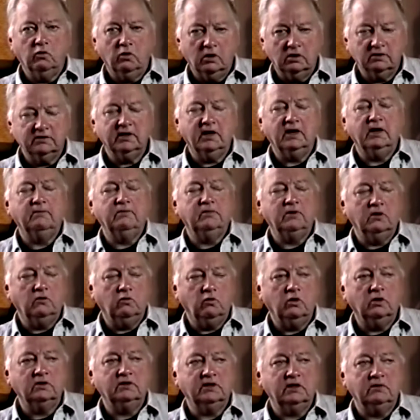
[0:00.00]

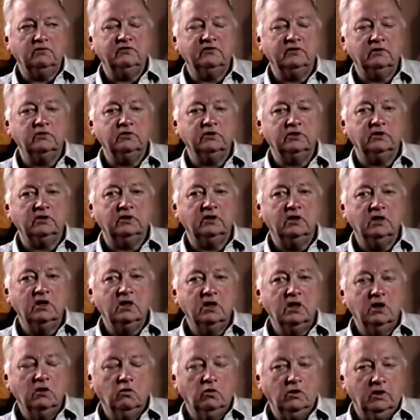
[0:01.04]
Waldheim Cemetery,
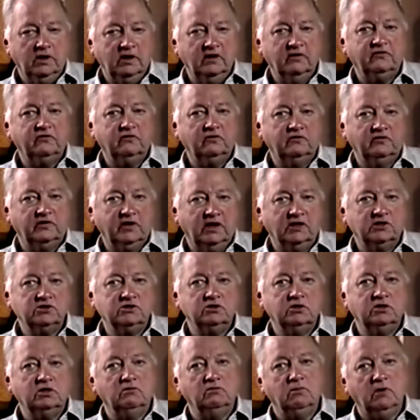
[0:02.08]
where I guess there's
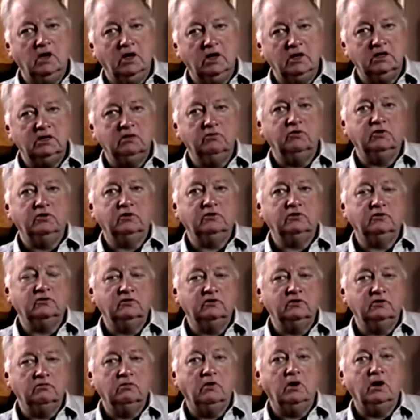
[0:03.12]
actually a monument to
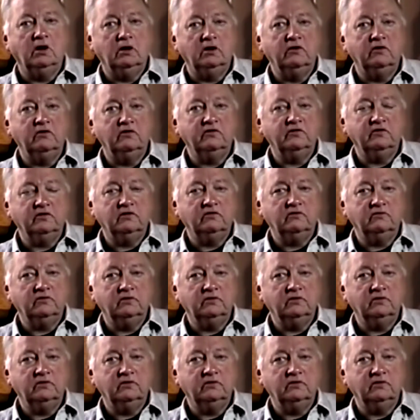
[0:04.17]
the martyrs of